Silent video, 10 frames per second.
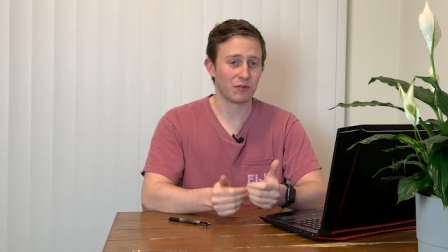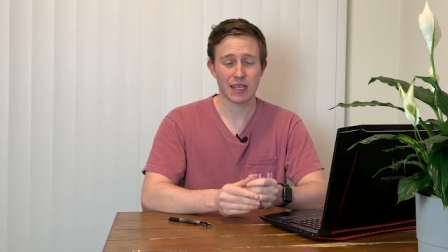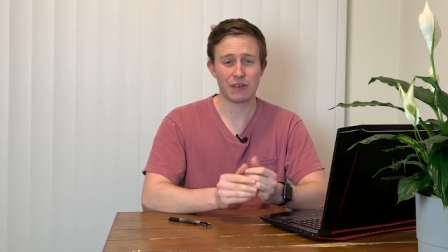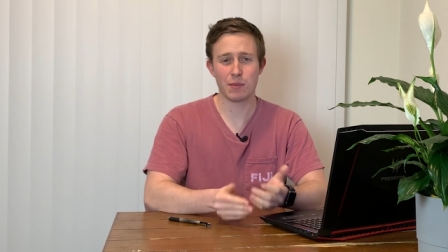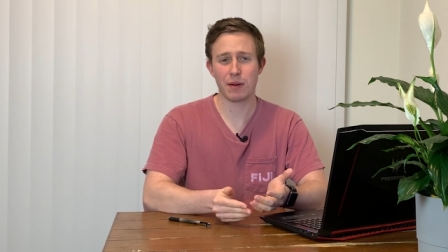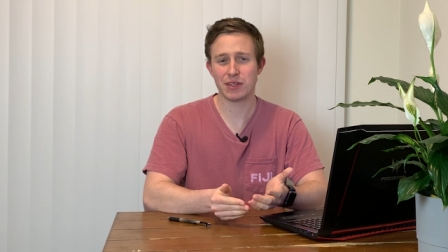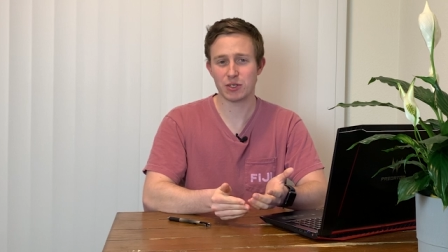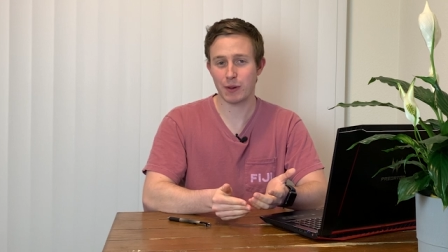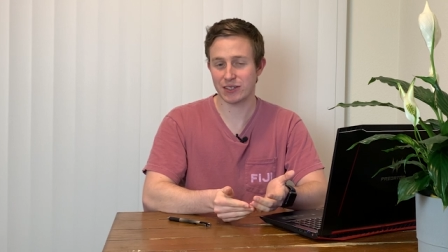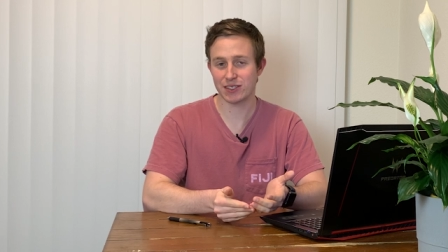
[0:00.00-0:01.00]
If, if you remember
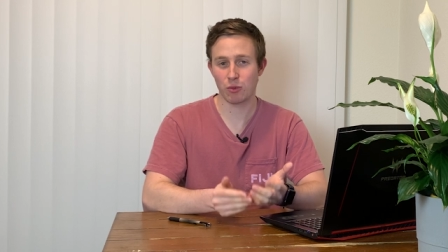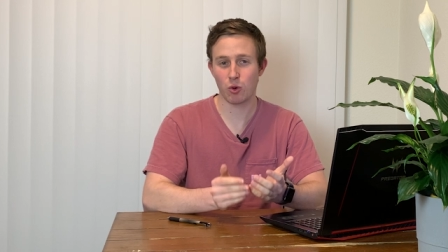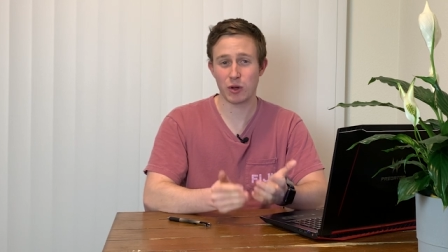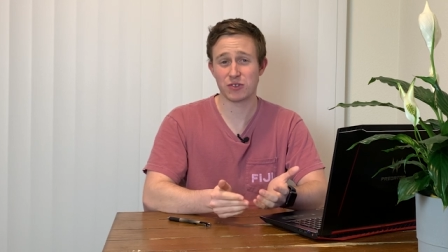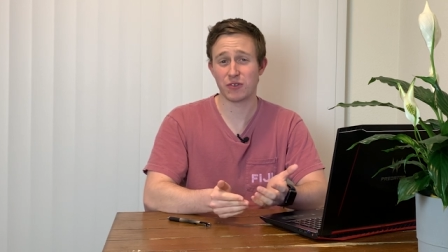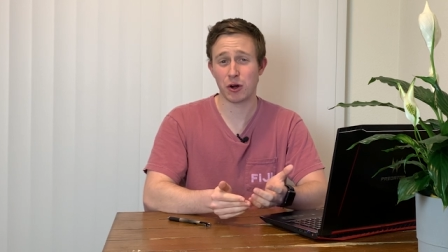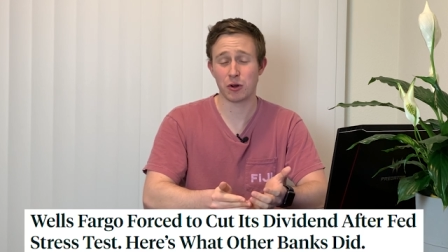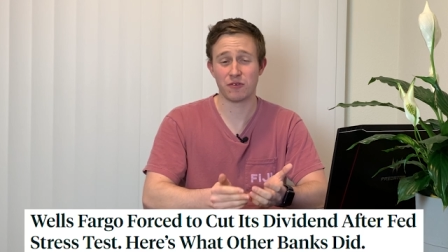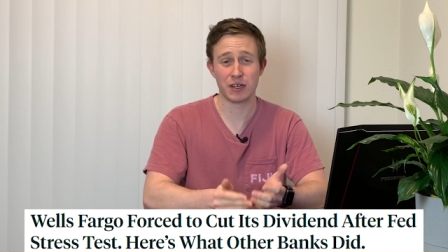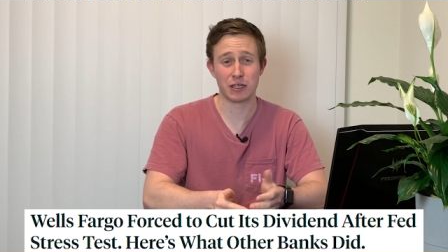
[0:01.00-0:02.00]
this past summer, Wells
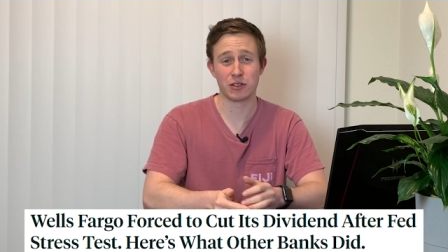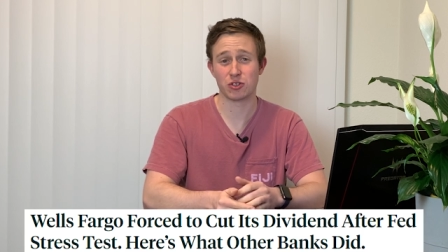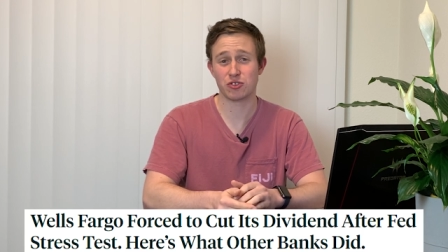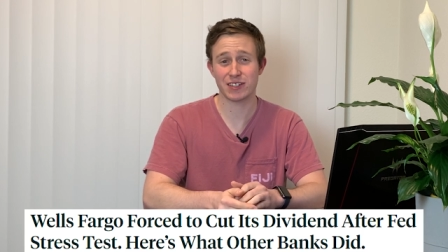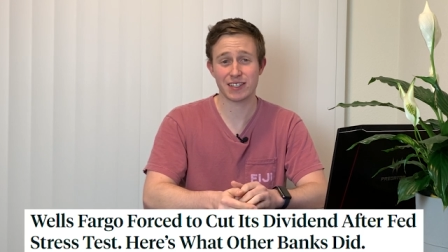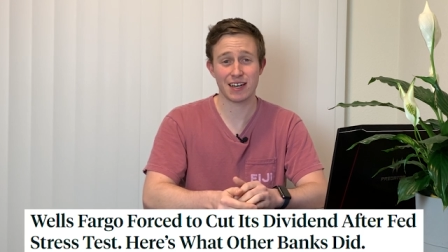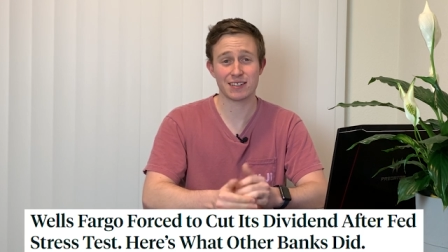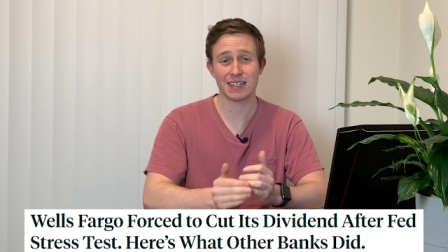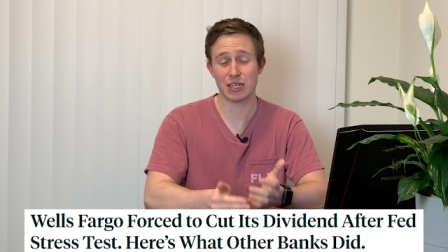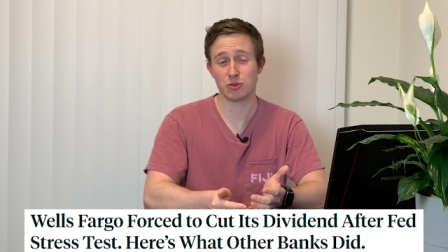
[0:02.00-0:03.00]
Fargo failed their stress
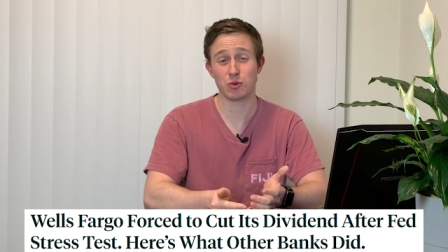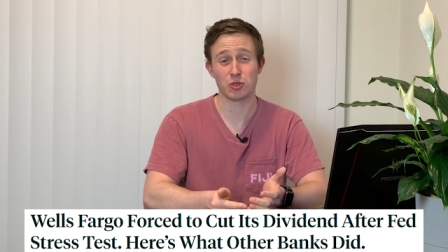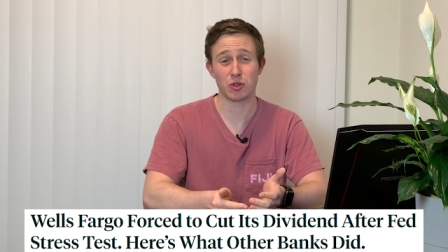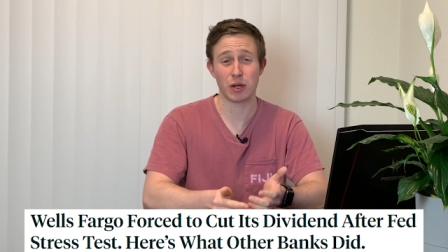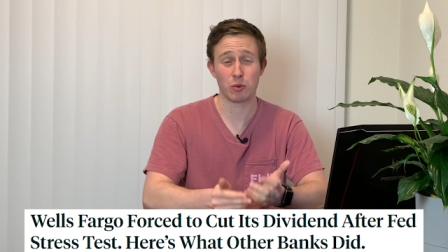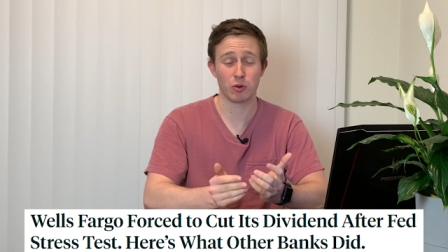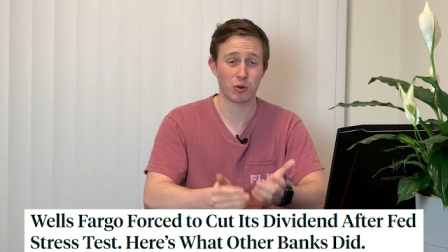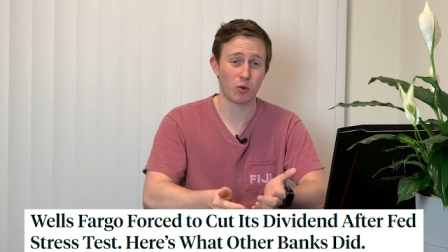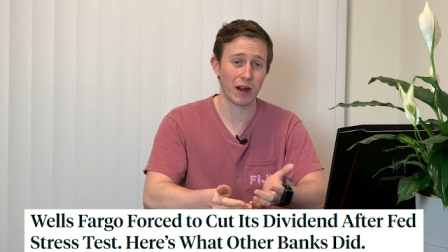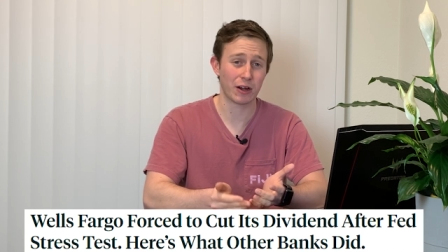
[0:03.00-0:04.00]
test, and as a result, they were
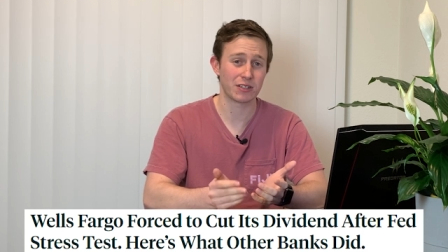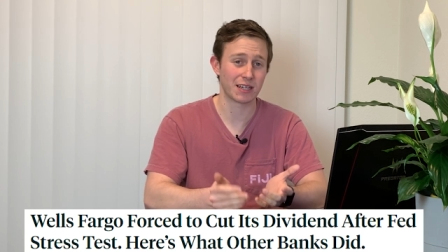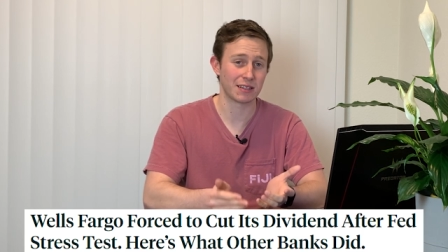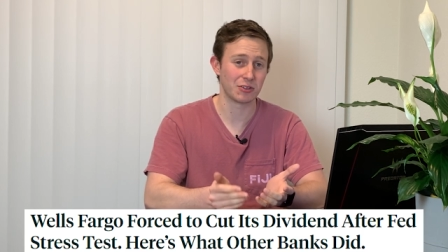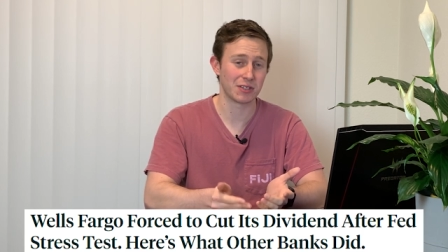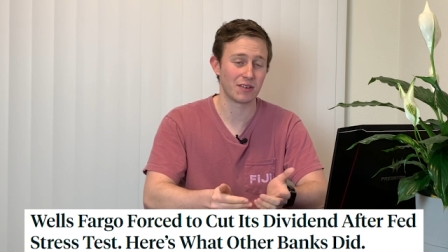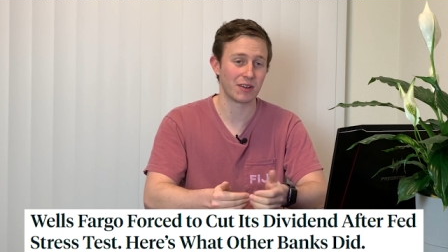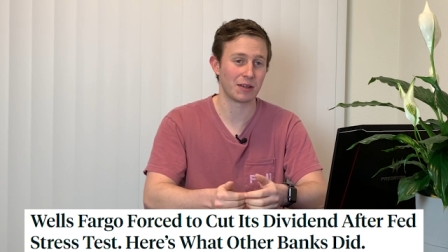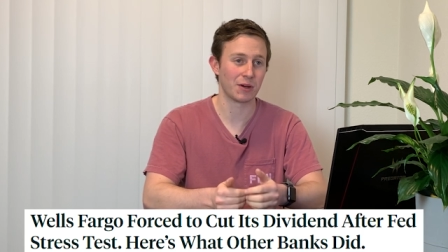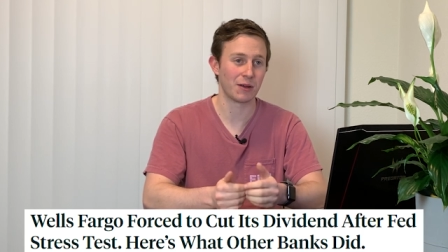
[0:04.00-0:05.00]
required to cut their
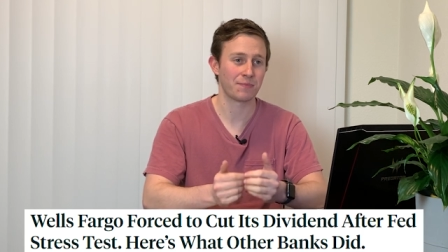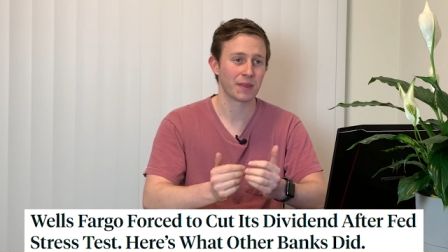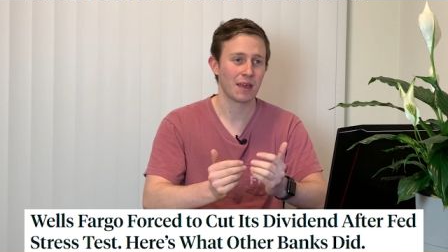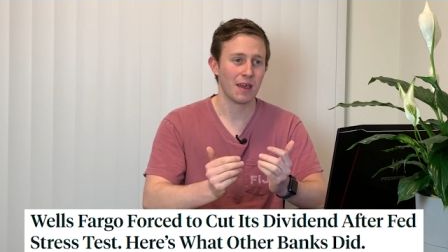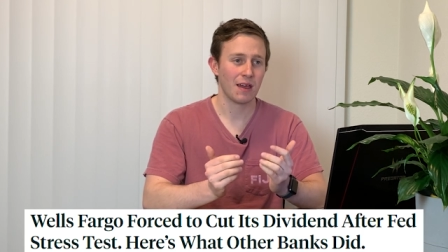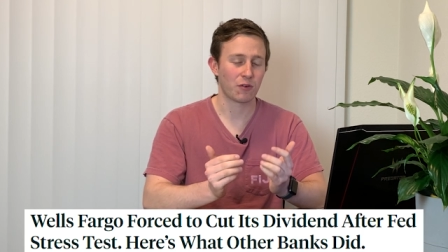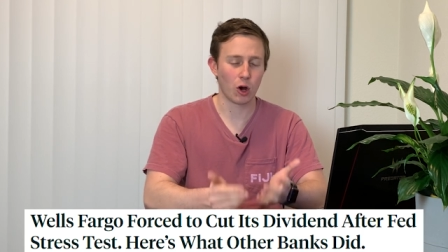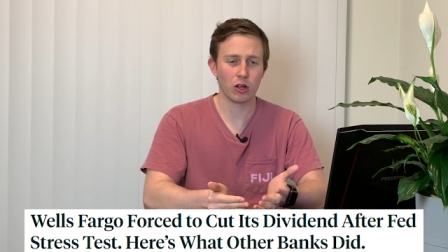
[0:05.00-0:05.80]
dividend. But for